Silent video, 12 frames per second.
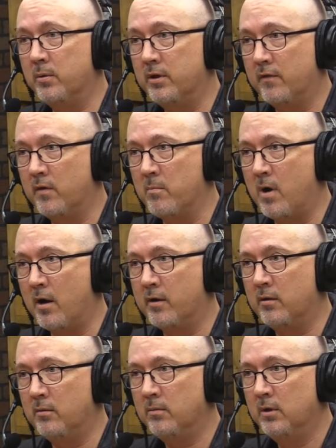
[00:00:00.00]
to a different
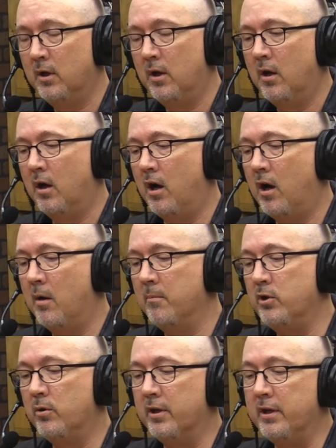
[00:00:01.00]
model. Um,
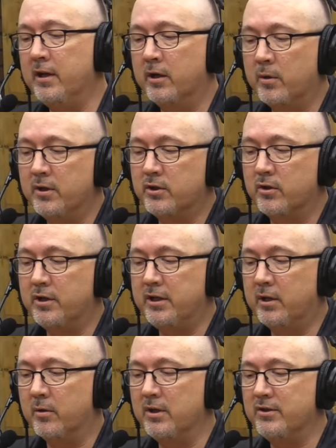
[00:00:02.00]
you can increase or
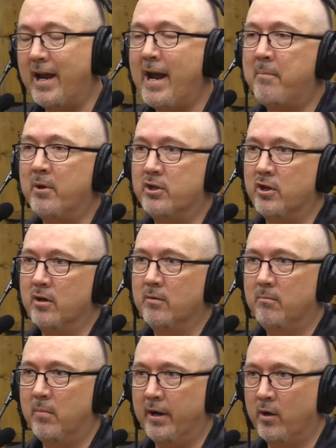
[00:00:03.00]
decrease aperture
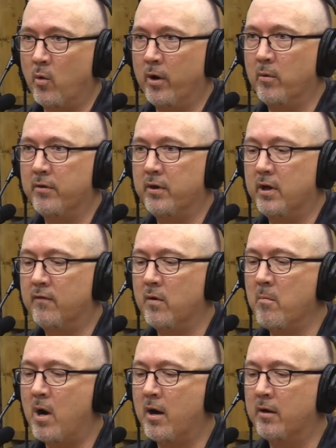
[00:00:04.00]
by going with a
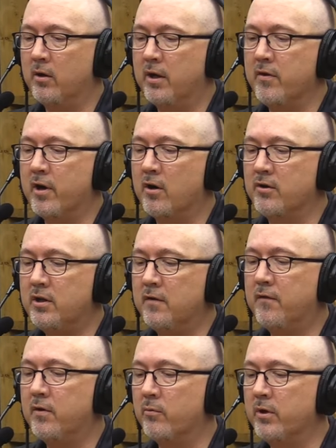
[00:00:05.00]
different model. And there are
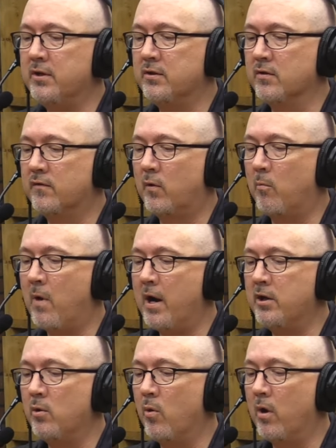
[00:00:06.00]
different reasons for why
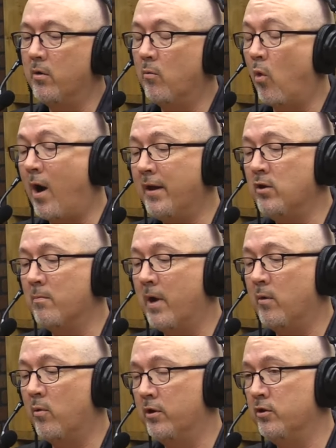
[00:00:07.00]
you, want, why you
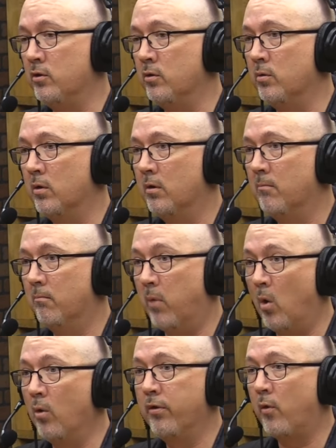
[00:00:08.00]
might want to do
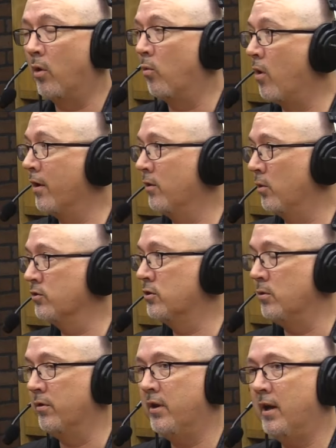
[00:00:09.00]
both or one of those
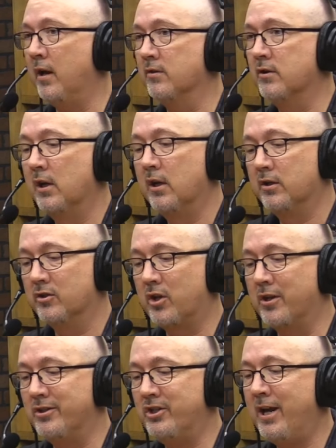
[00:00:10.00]
two things. It's
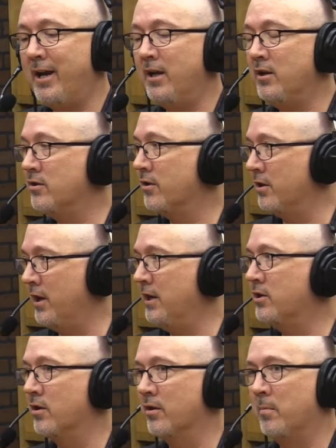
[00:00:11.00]
going to change the
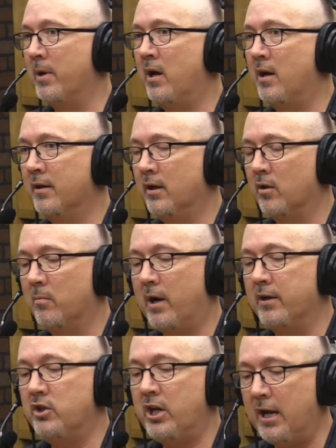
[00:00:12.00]
nature of the binocular
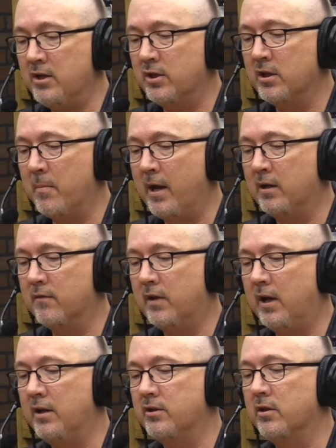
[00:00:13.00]
by changing mm-hmm. the
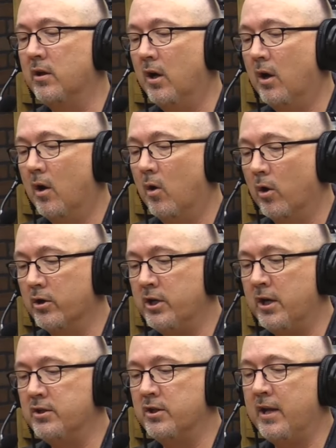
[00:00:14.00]
magnification or
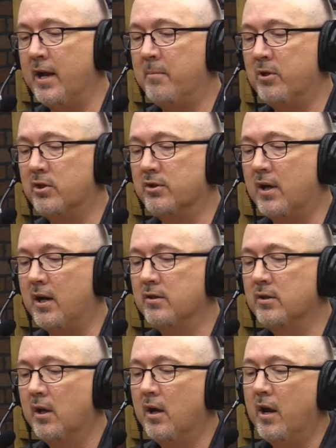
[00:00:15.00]
changing the aperture
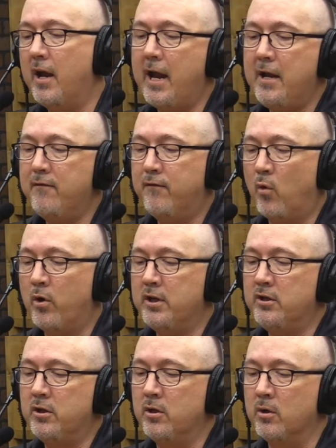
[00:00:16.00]
size.
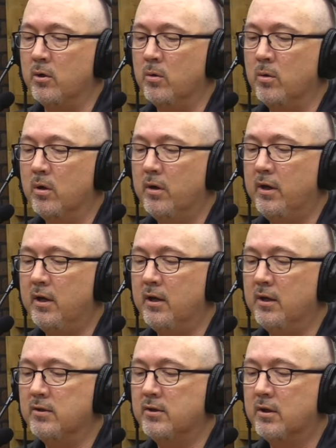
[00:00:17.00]
842
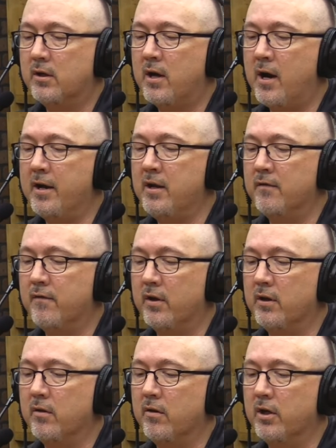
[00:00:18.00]
is kind of
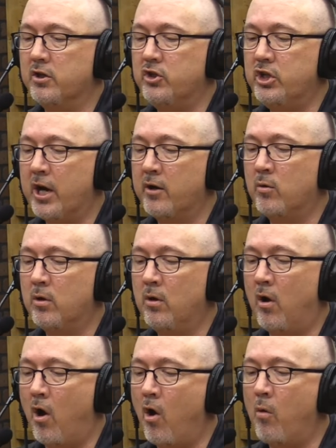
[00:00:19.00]
the, the
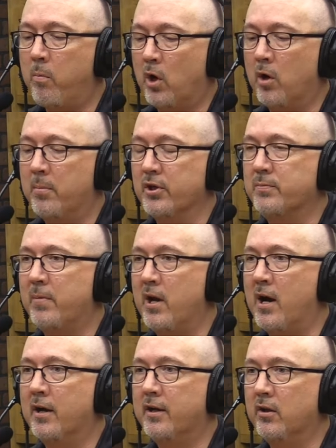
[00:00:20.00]
general all purpose
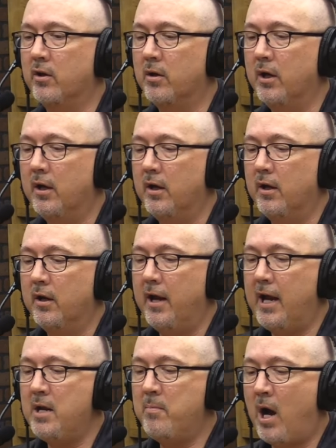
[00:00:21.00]
binocular.
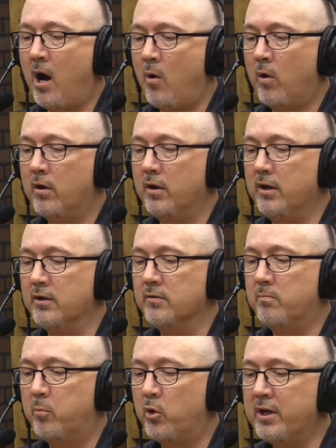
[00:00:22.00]
8 power is
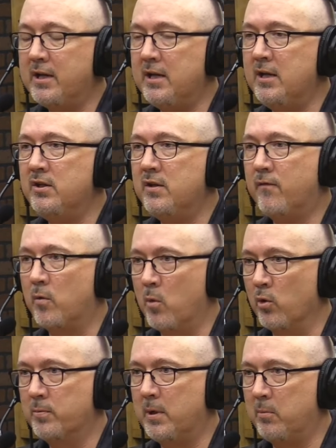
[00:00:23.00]
pretty easy for
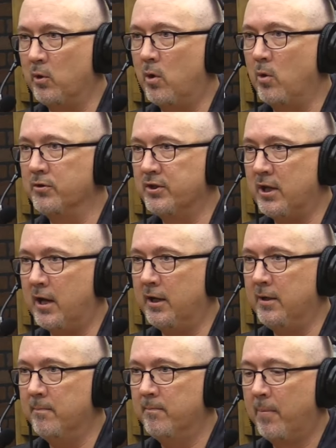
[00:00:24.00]
most people to hold
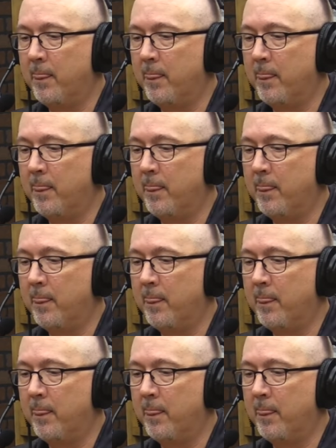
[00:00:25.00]
steady.